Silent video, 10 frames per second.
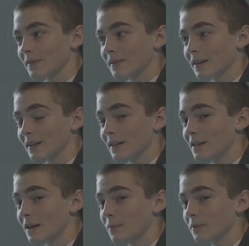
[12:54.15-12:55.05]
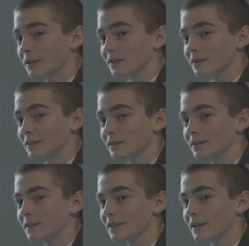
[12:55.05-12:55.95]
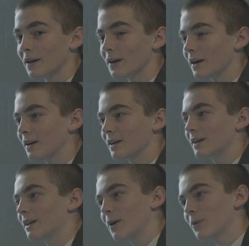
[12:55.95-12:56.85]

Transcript: Like E-complex? Uh, I